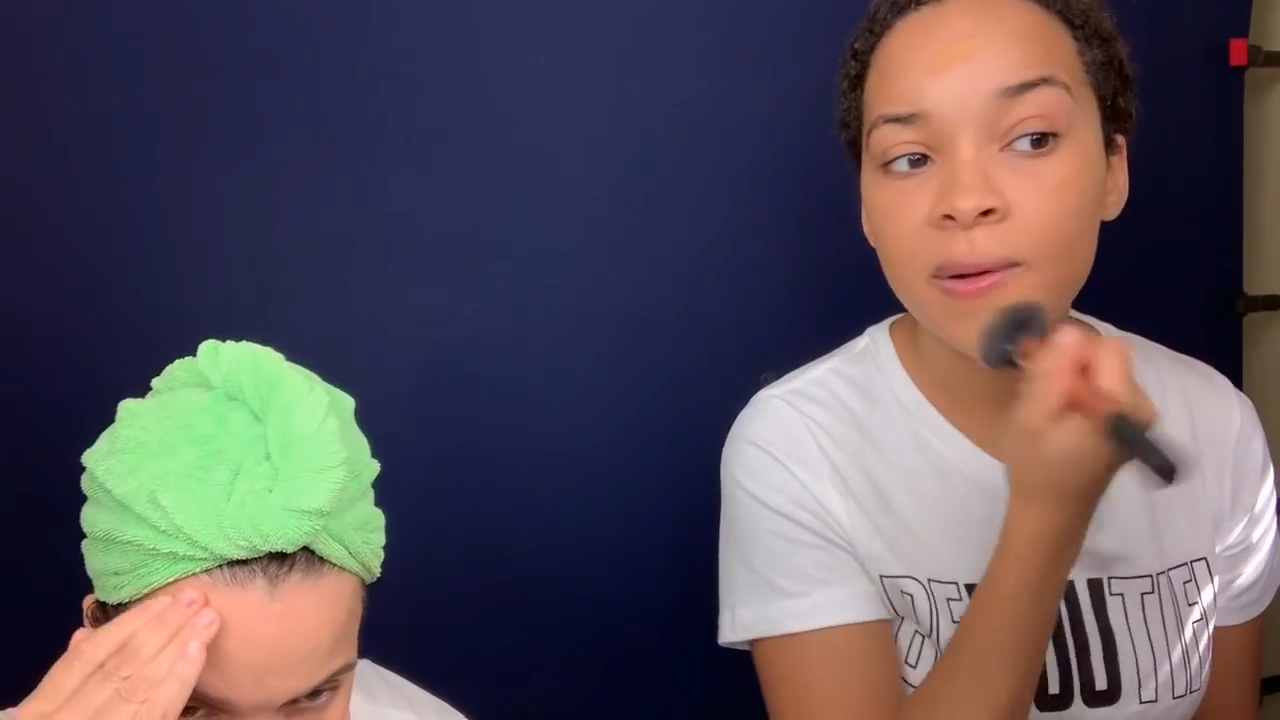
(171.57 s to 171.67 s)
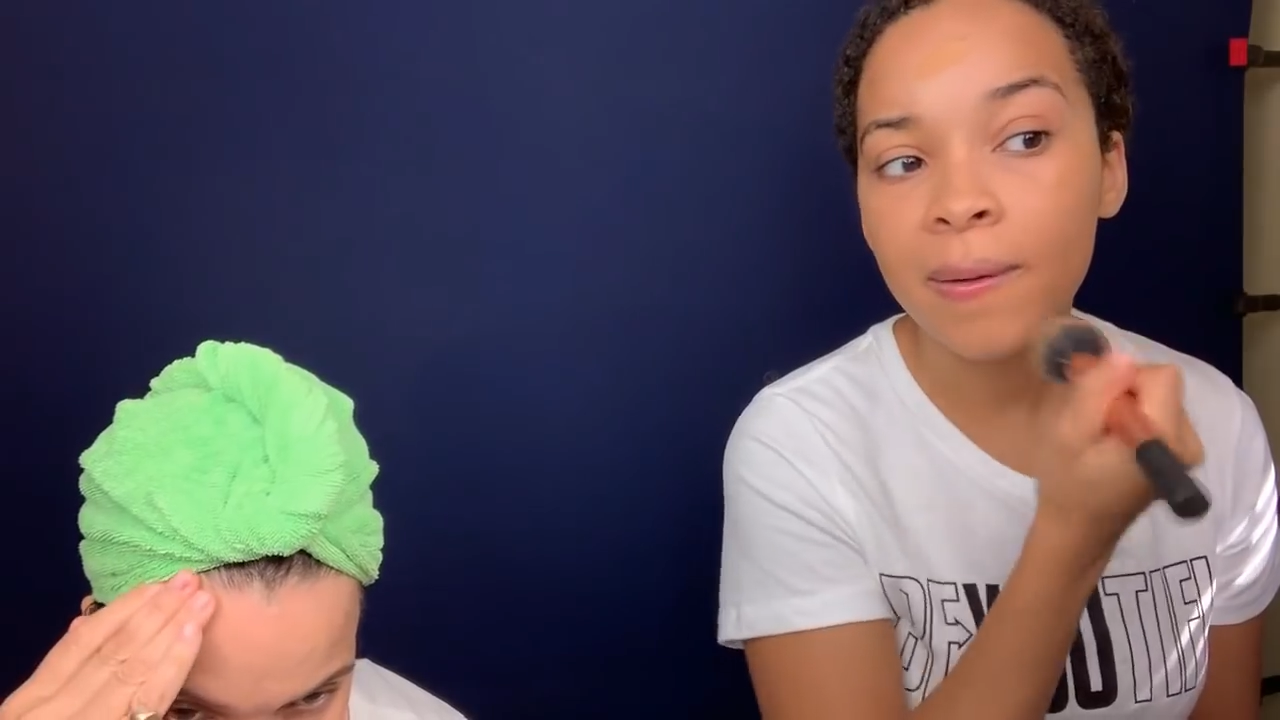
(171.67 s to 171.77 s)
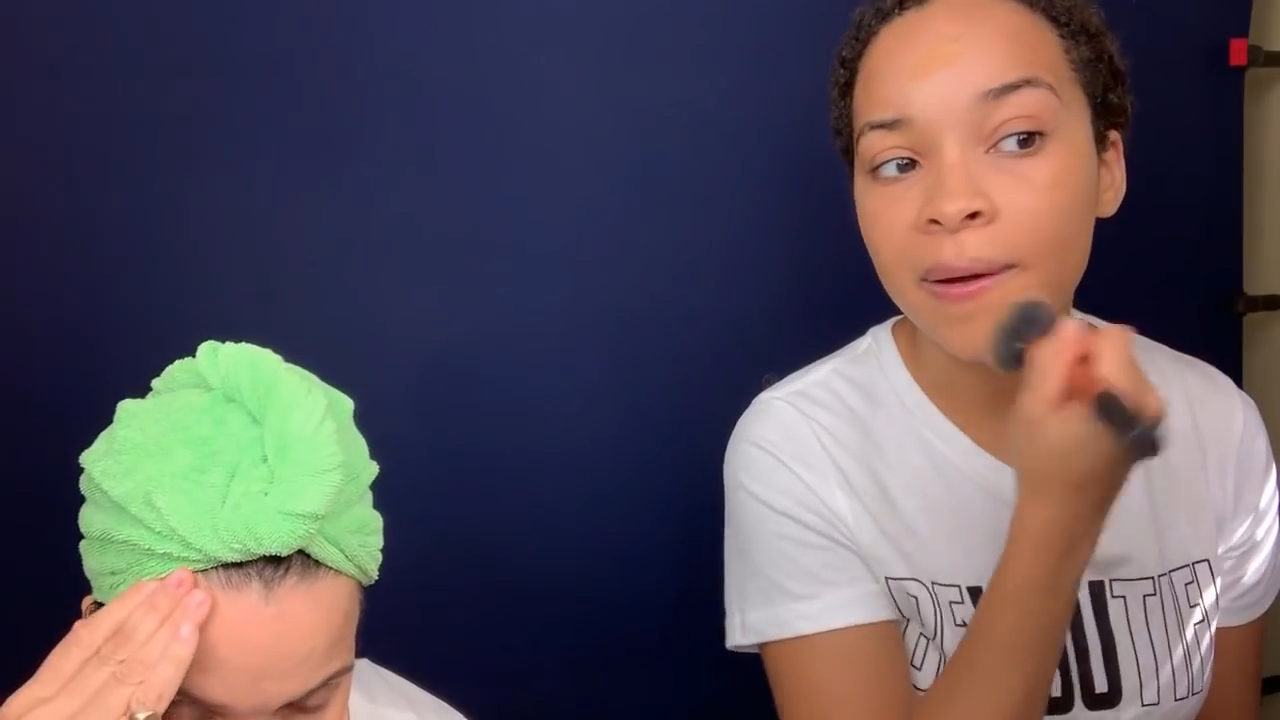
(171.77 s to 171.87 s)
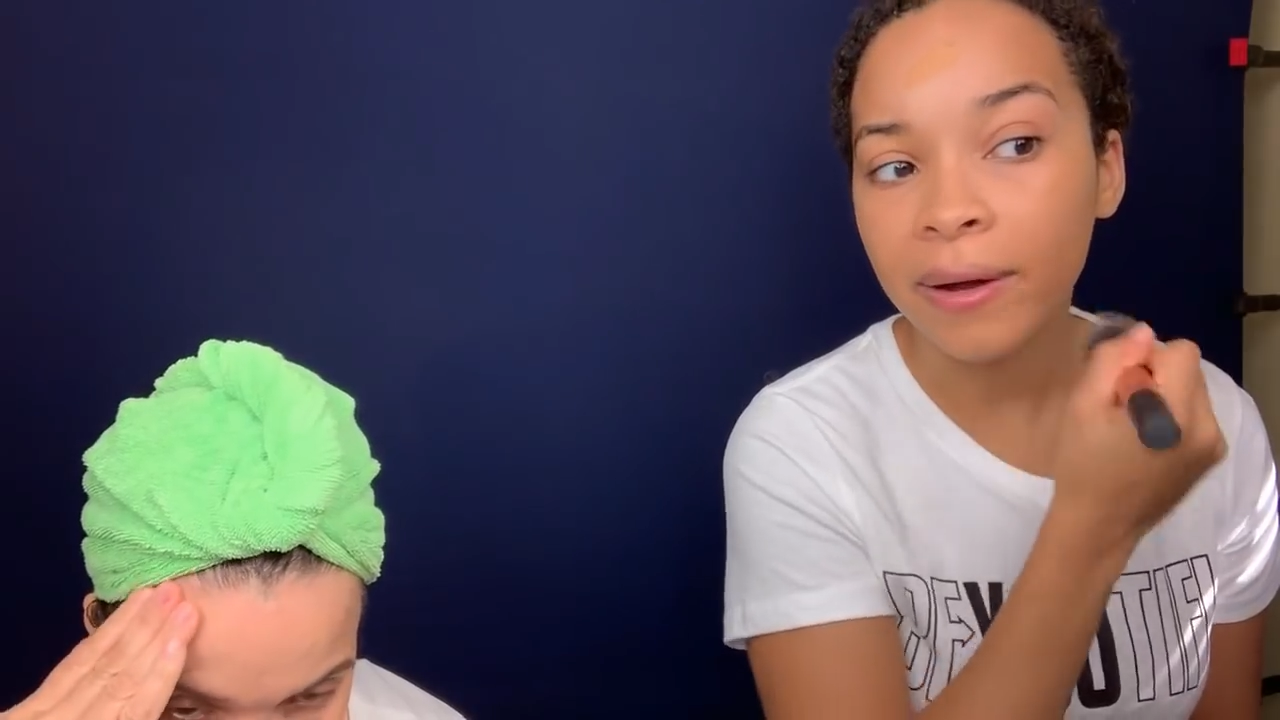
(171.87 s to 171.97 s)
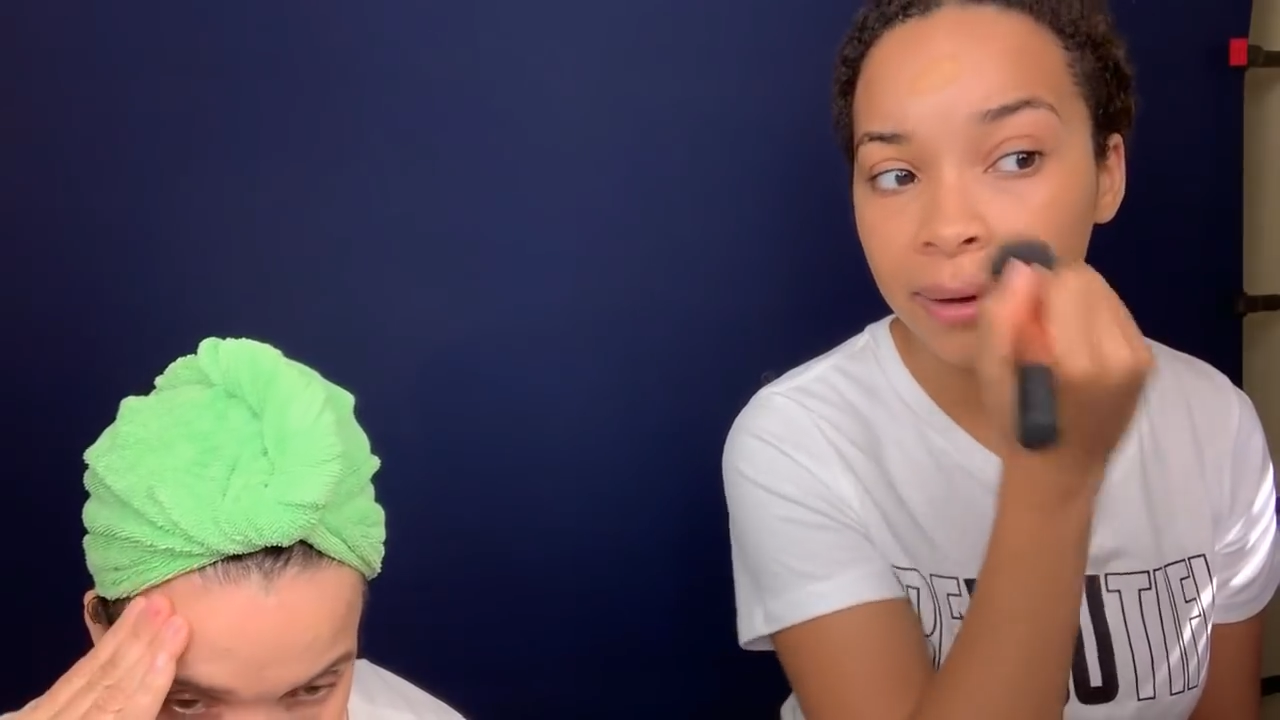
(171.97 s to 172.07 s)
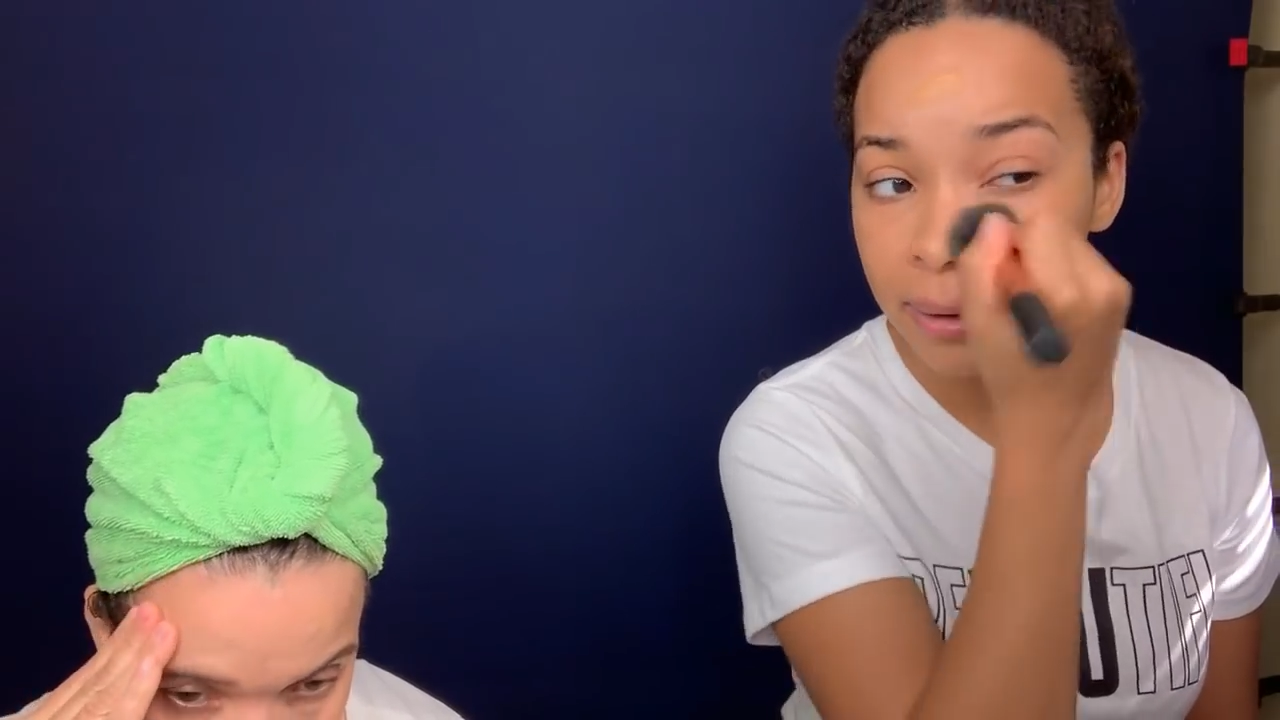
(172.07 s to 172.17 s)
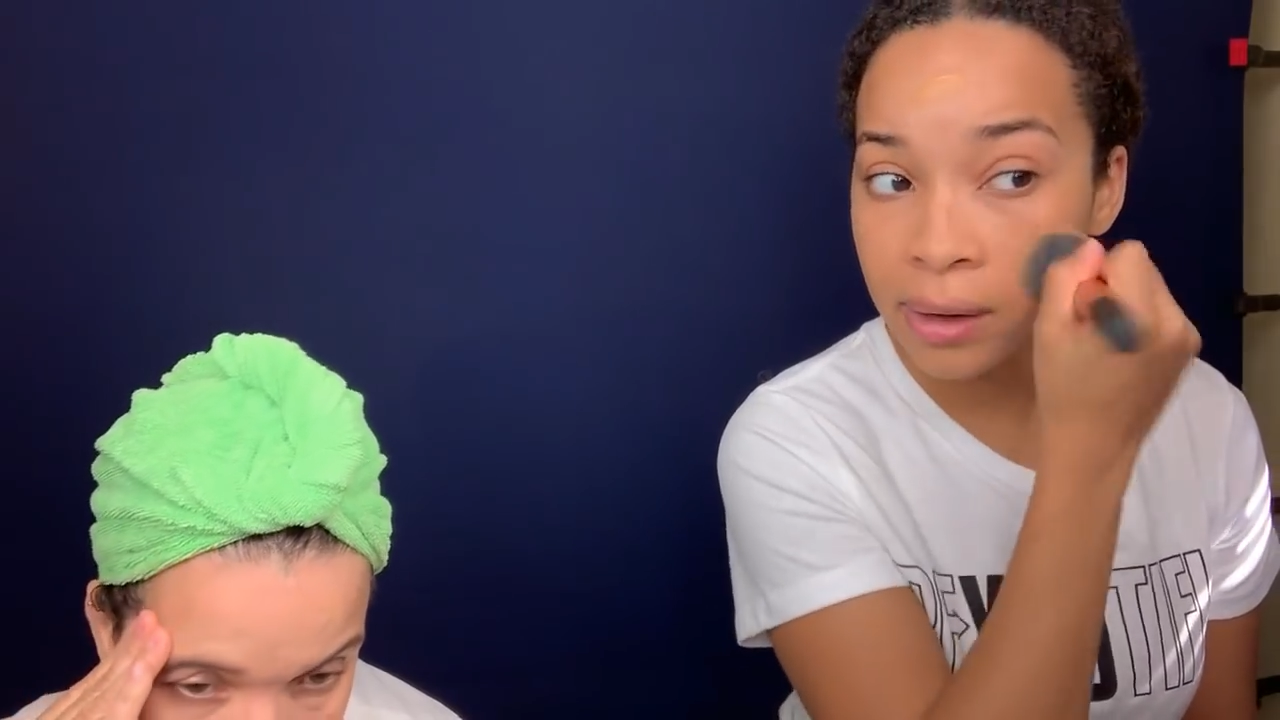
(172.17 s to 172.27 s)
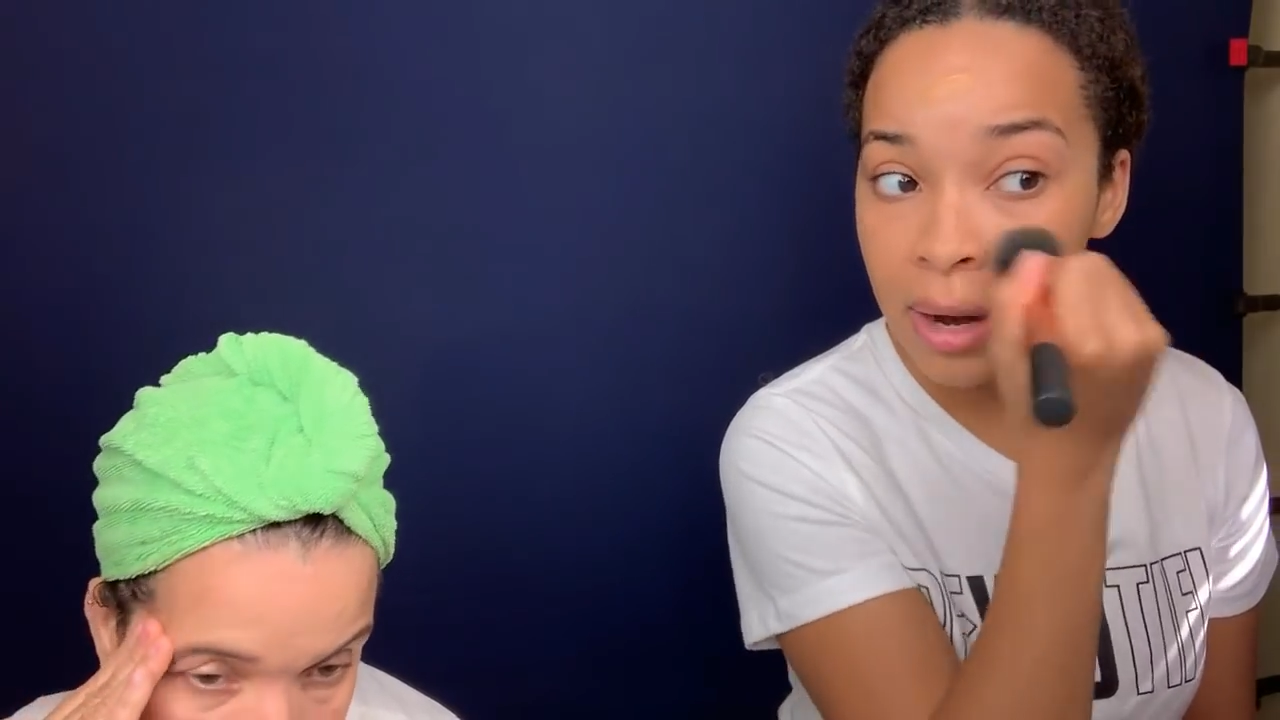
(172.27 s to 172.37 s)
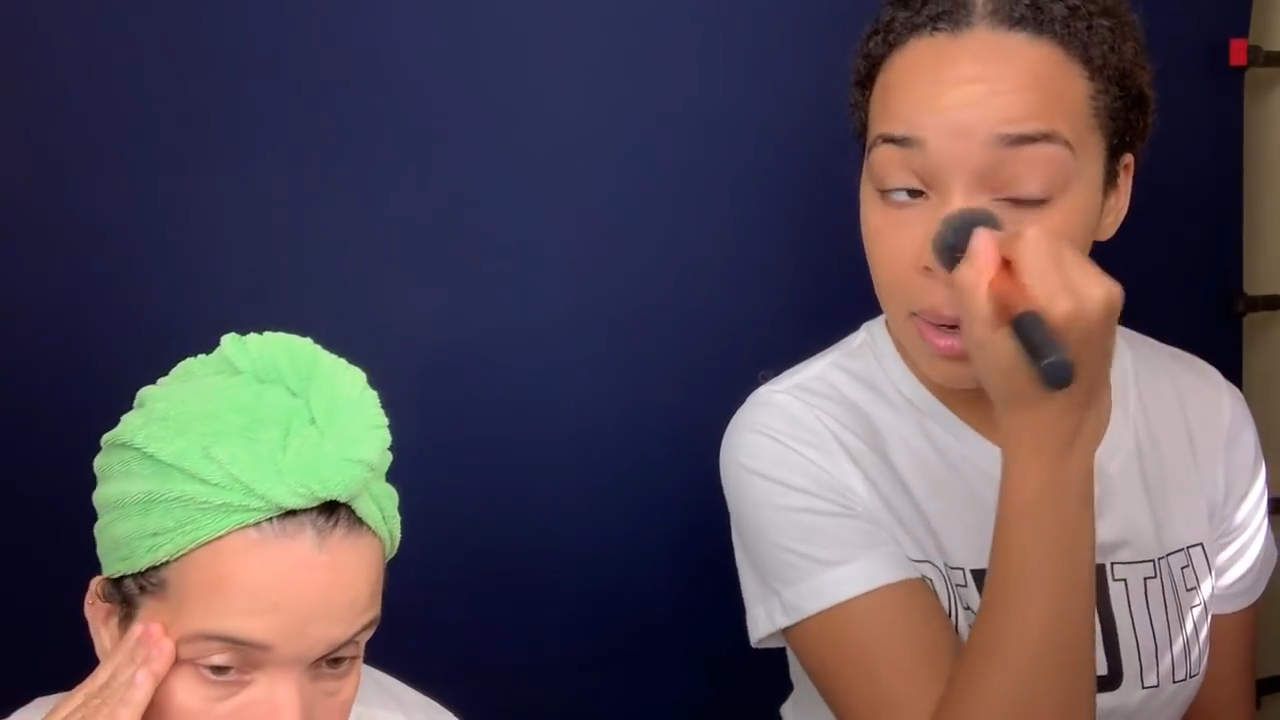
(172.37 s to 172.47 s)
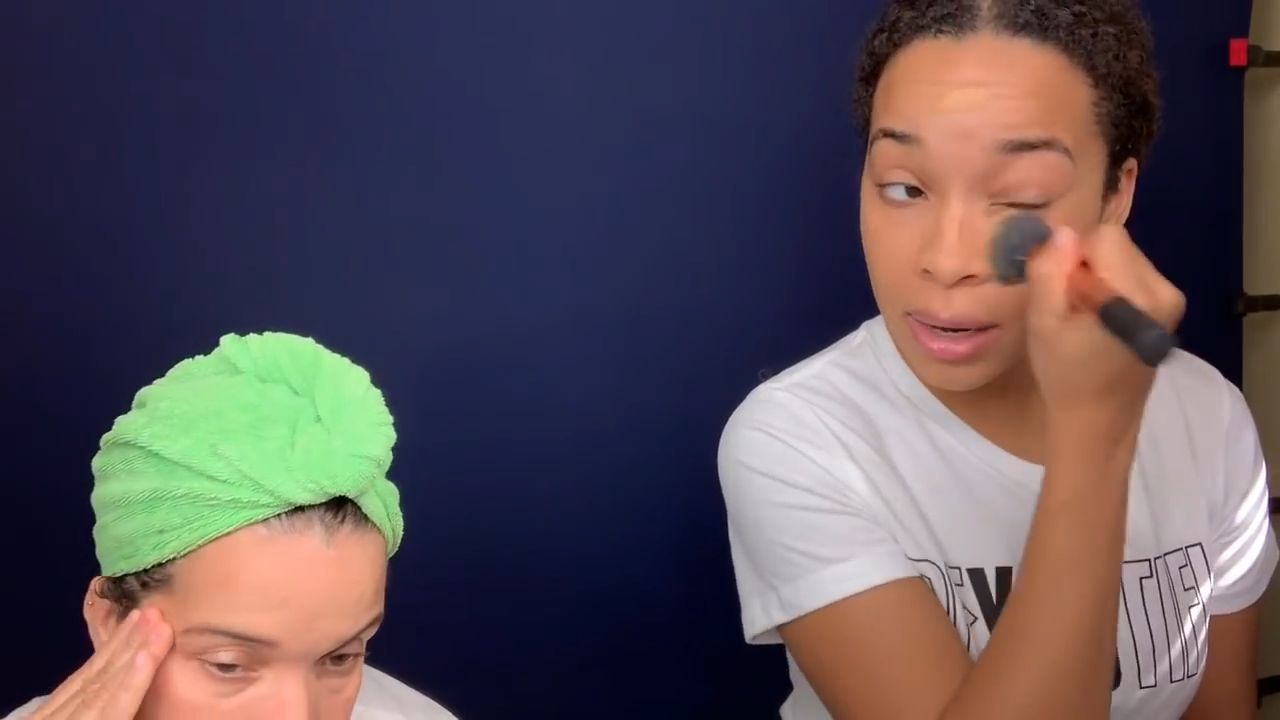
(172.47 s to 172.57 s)
Okay.
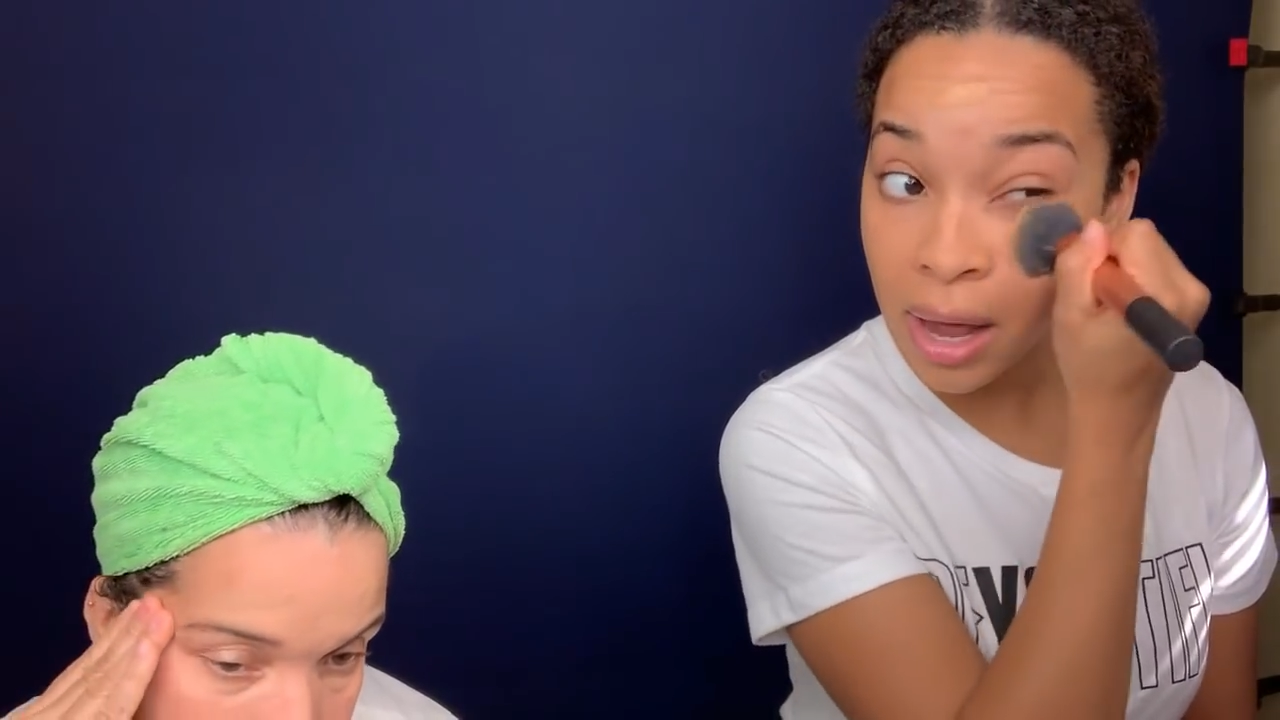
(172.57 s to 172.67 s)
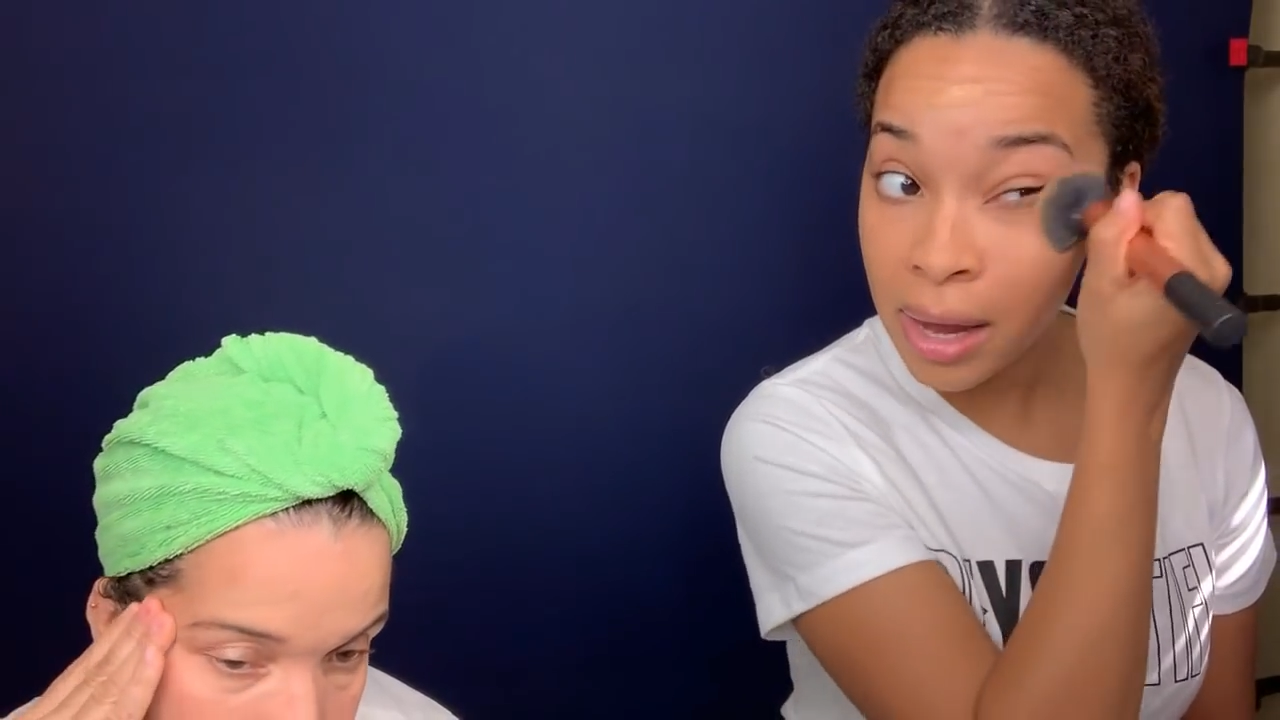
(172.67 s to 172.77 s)
Yeah,